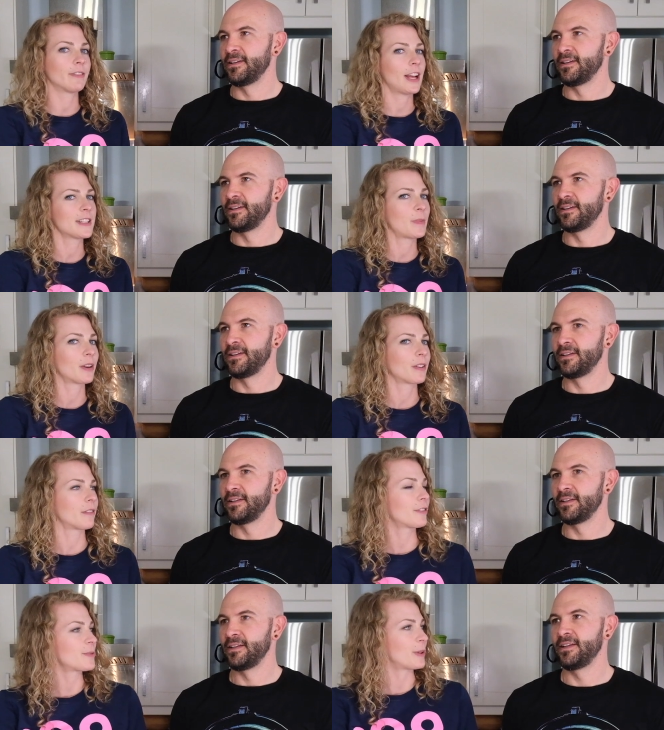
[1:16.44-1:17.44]
Speaker 1: flies better
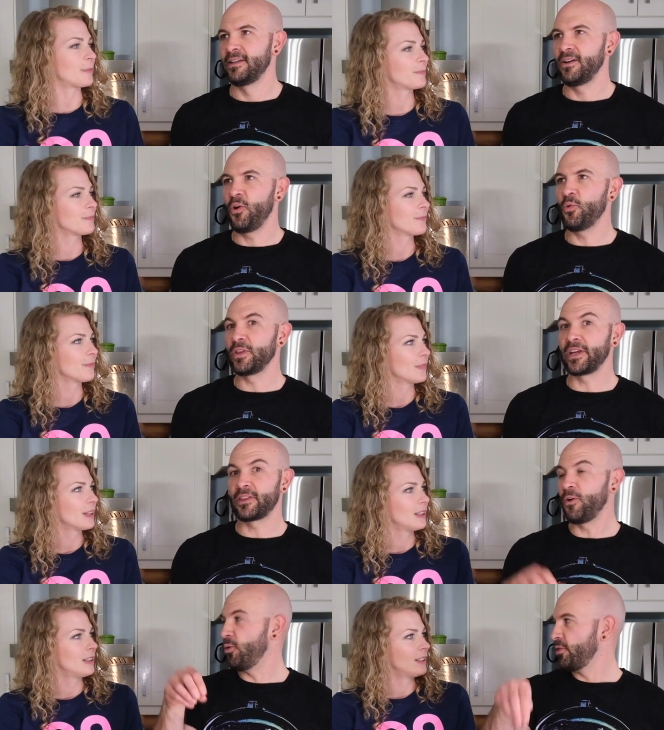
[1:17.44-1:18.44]
than a Frisbee.
Speaker 2: Oh, with like
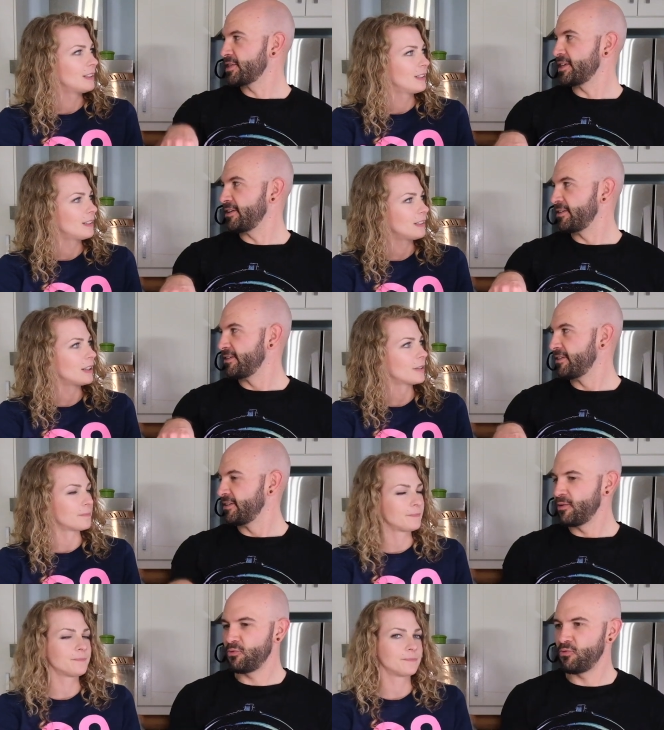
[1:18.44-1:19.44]
the hole in the center.
Speaker 1: Yeah.
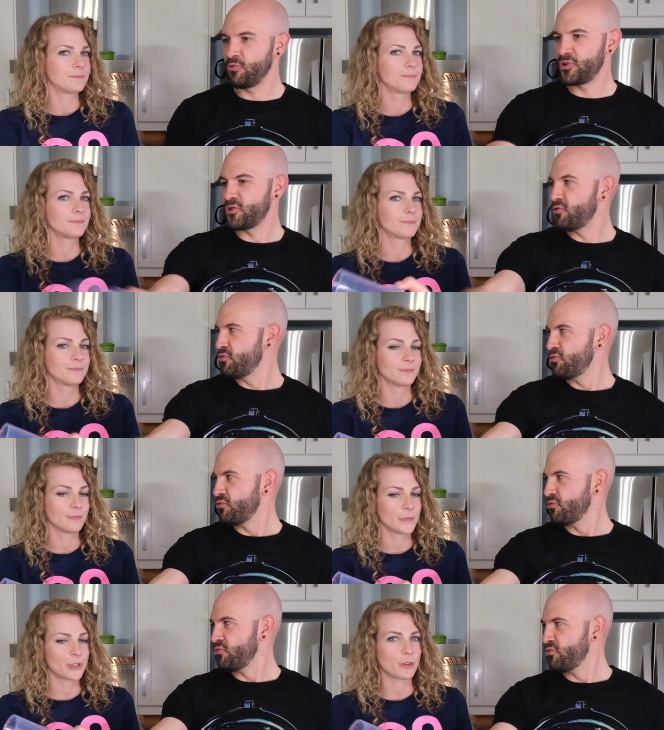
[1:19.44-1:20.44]

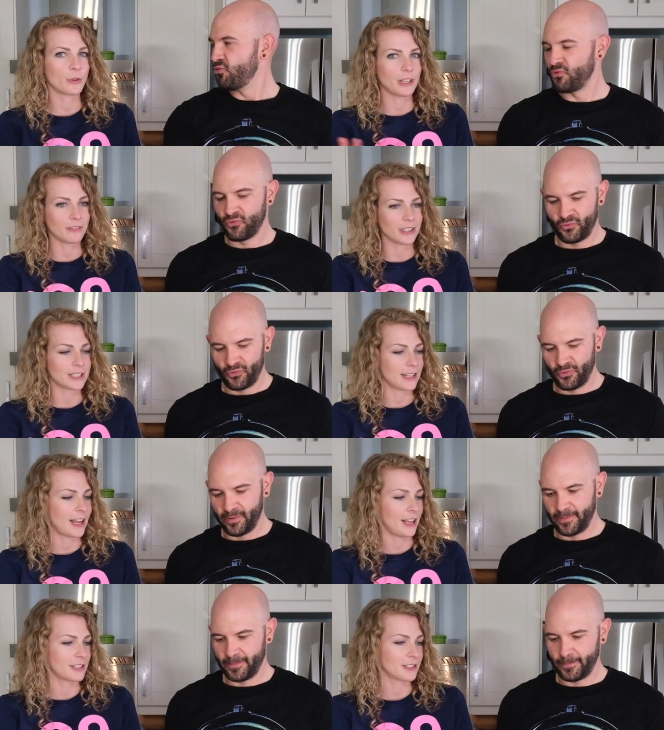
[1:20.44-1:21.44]
So he invented
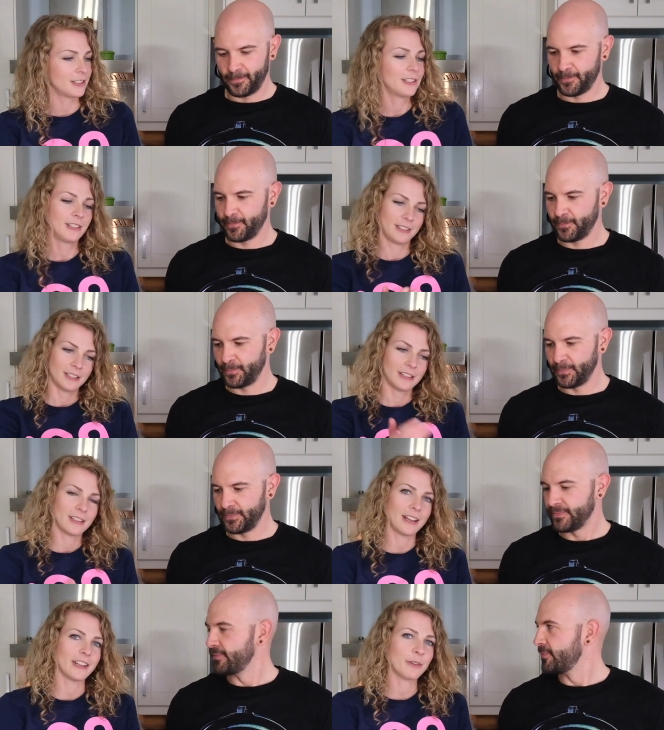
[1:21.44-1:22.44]
that,
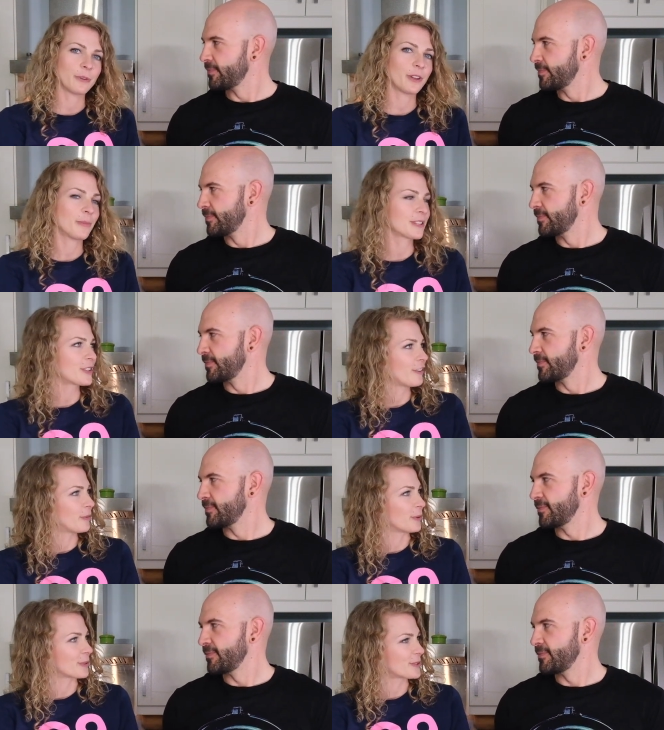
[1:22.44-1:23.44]
and then one of the best
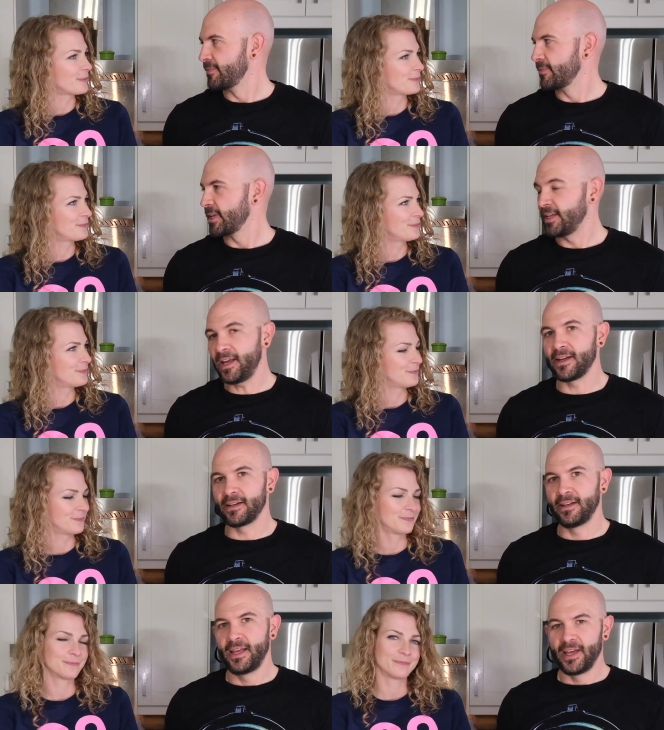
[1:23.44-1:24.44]
coffee brewers.
Speaker 2: Yeah,
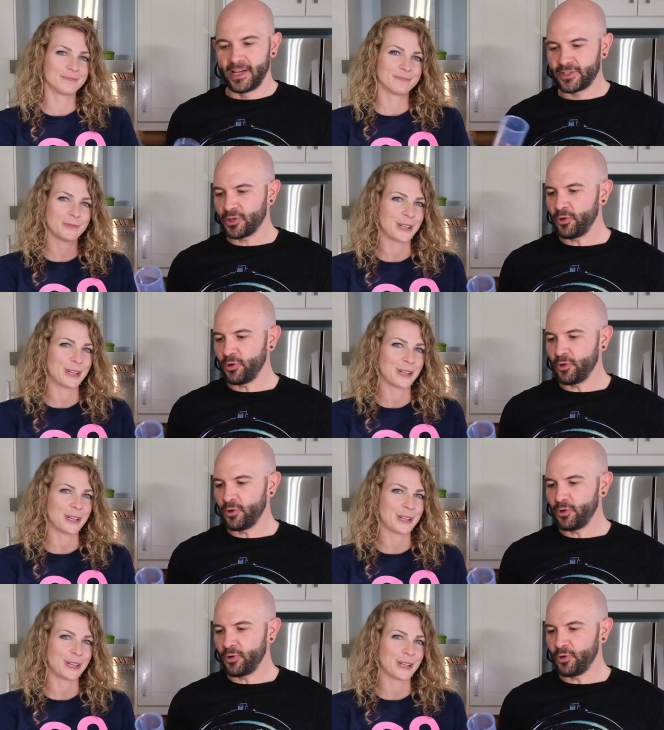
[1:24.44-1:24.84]
and so the